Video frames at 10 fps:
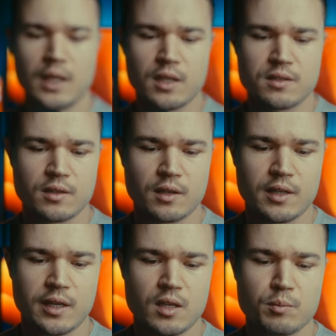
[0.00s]
like it's not
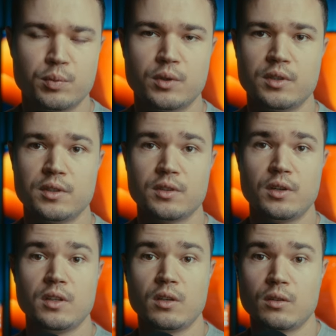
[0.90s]
that important
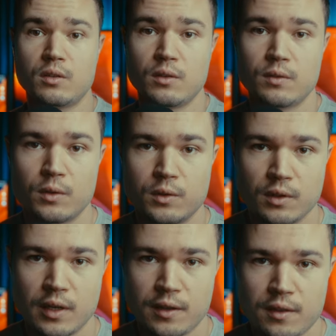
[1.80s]
on the longer
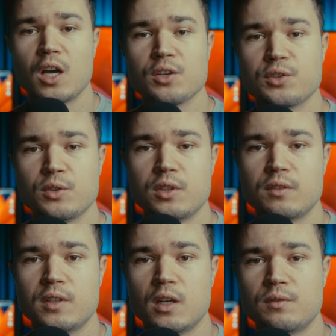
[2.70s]
focal length. I also could
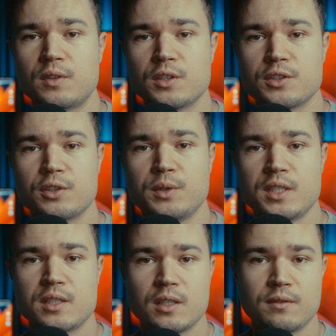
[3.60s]
have gone for the Sony
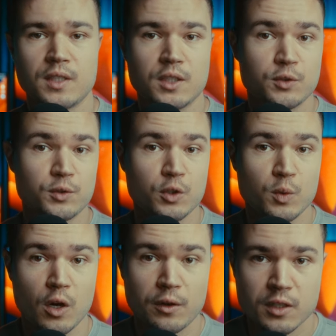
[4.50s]

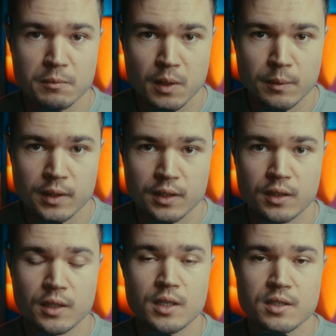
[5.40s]
70-200mm
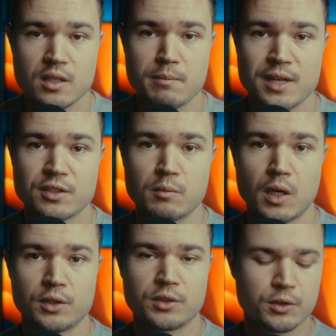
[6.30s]
G Master
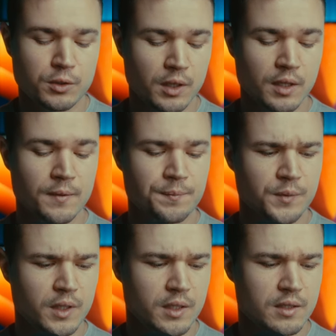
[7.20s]
Mark II.
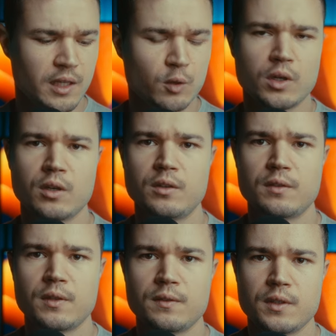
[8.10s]
It's like
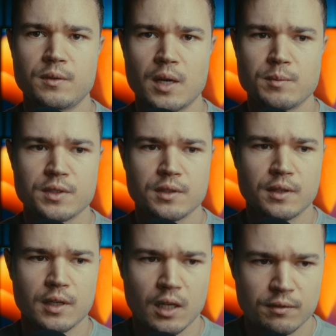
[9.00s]
150 grams
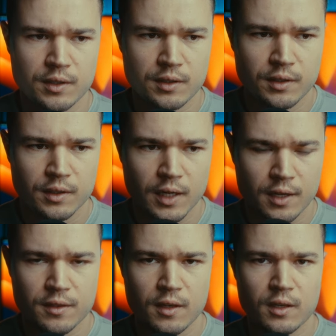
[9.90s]
heavier,
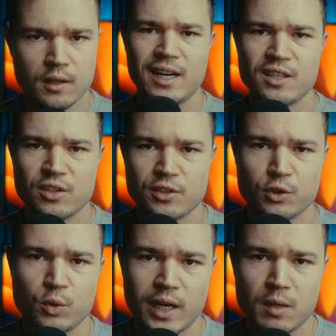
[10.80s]
I think. And it's also
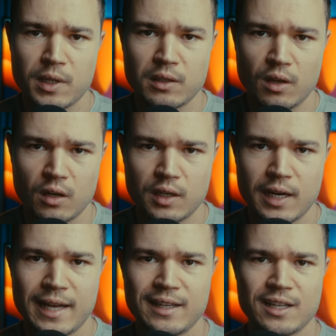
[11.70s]
quite a bit longer,
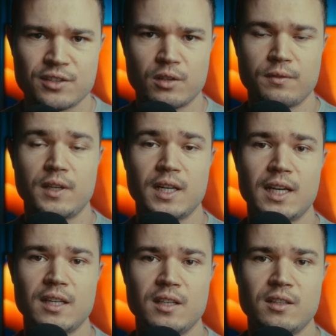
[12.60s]
and that's something that
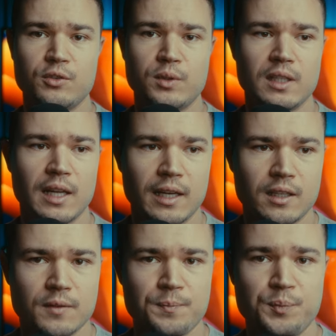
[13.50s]
I didn't really like.